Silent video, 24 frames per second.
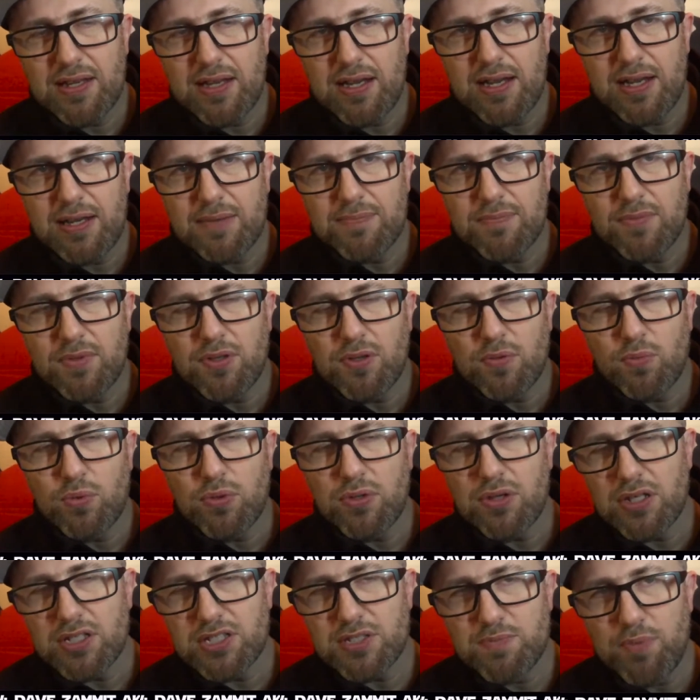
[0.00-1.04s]

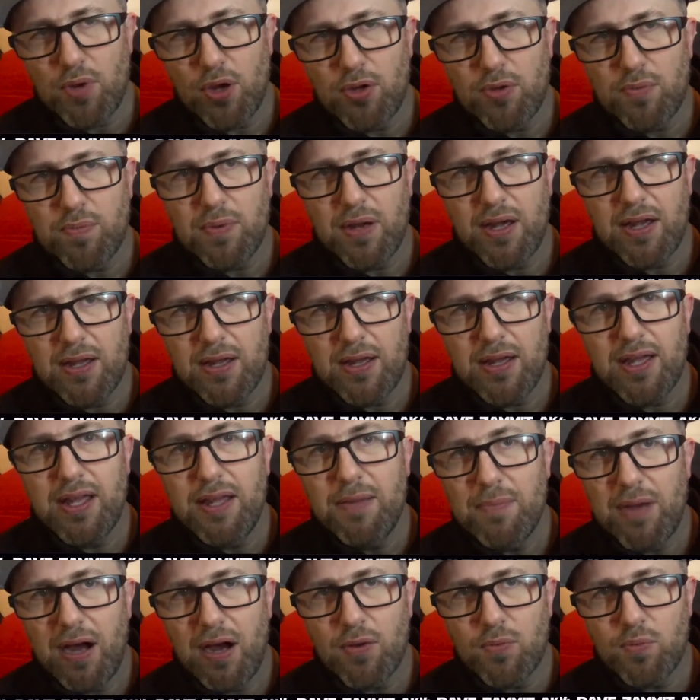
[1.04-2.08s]

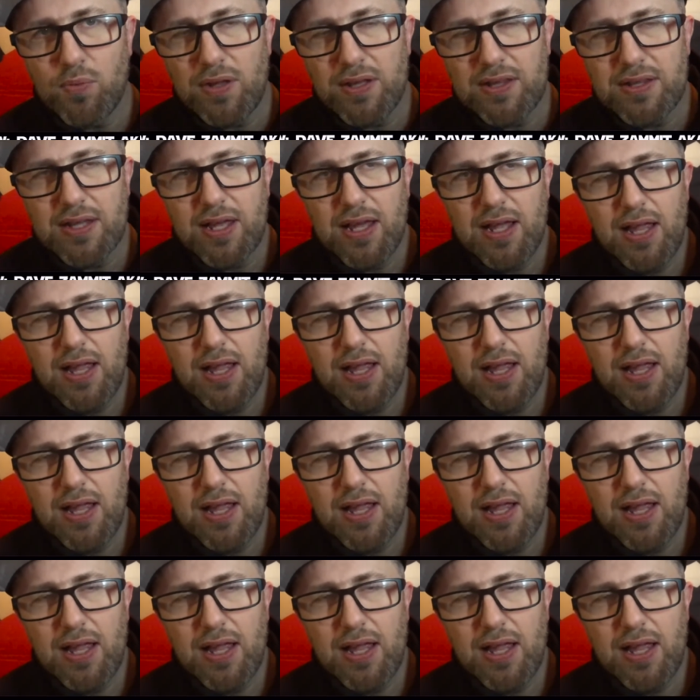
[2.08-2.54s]
emailed with,